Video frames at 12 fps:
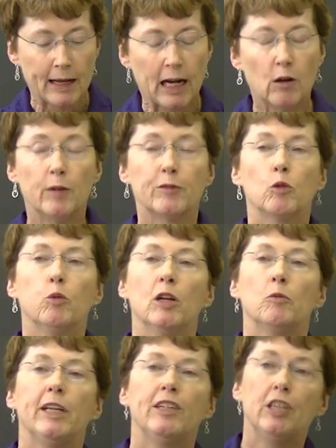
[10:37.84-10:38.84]
However,
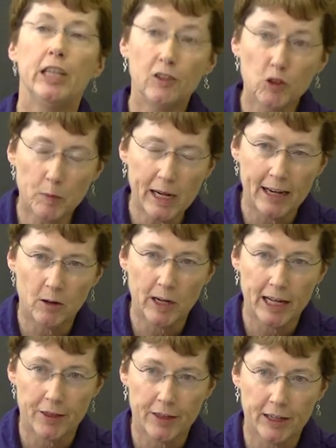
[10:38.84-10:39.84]
when we teach
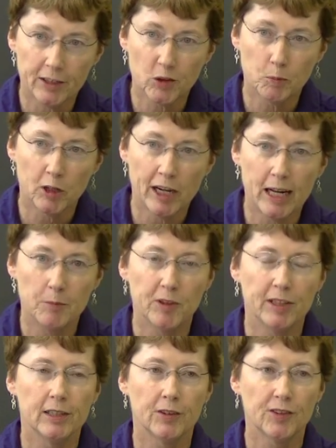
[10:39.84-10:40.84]
bioethics, perhaps
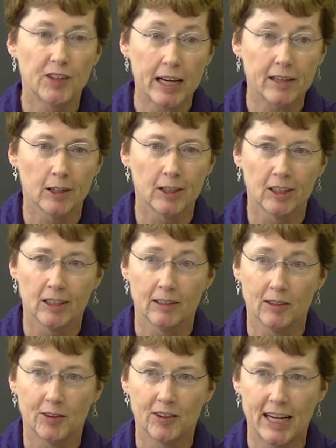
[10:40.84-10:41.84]
in a secular
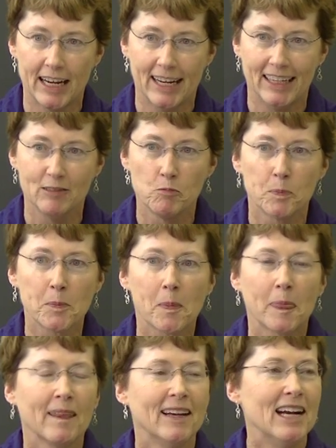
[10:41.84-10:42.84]
setting,
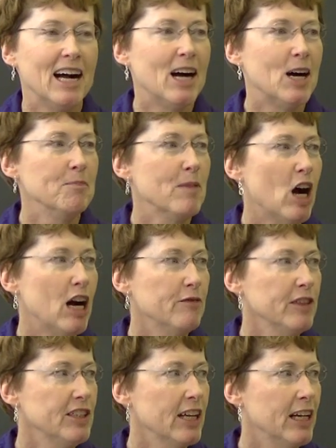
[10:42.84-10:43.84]
um,
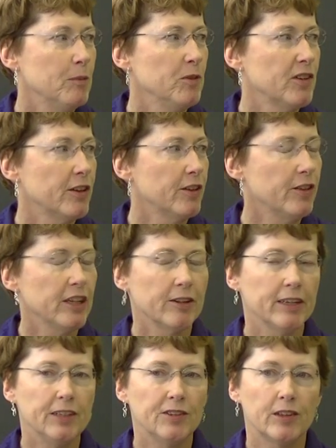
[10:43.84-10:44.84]
oftentimes the
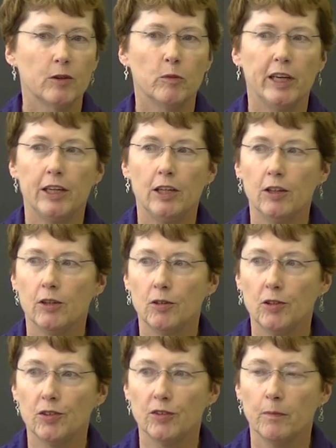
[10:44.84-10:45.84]
theories that we
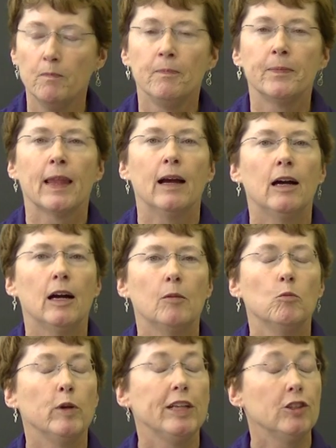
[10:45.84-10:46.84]
use,
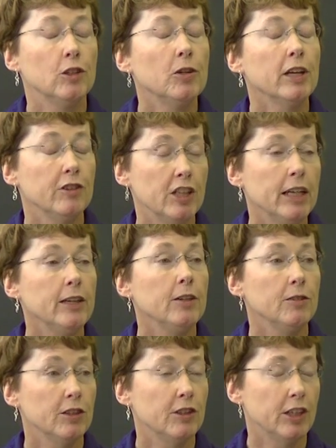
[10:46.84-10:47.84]
um, we do
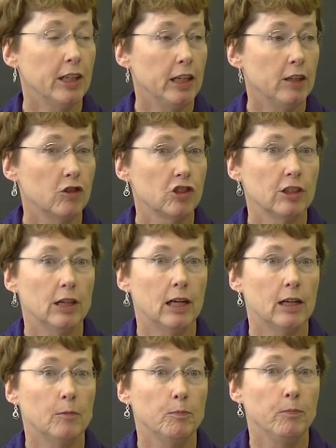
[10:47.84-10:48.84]
continue to teach
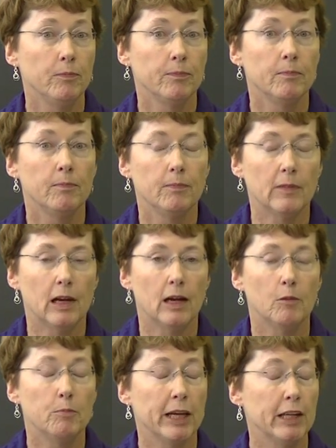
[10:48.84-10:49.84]
um,
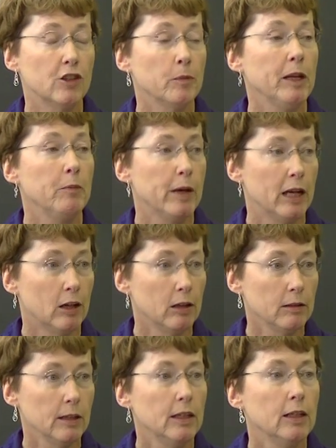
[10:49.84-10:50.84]
uh, Bentham and
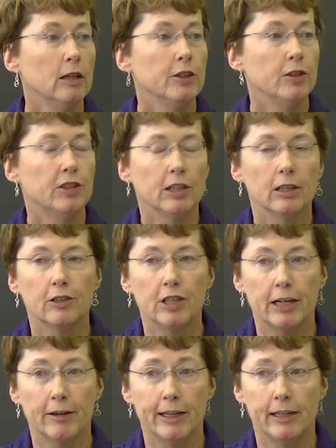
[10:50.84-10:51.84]
Mill,
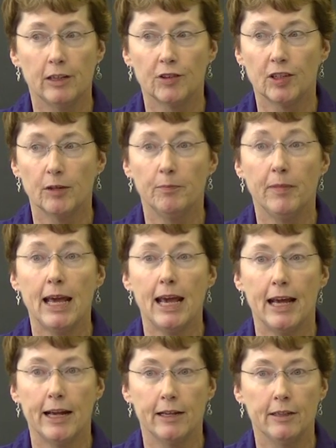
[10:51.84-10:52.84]
utilitarianism,
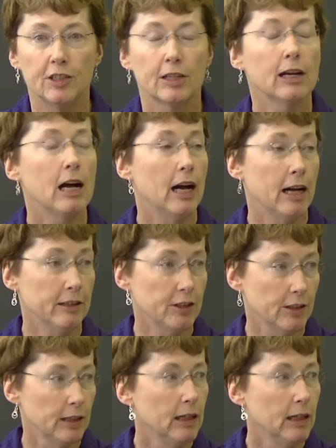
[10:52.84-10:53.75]
and Kant.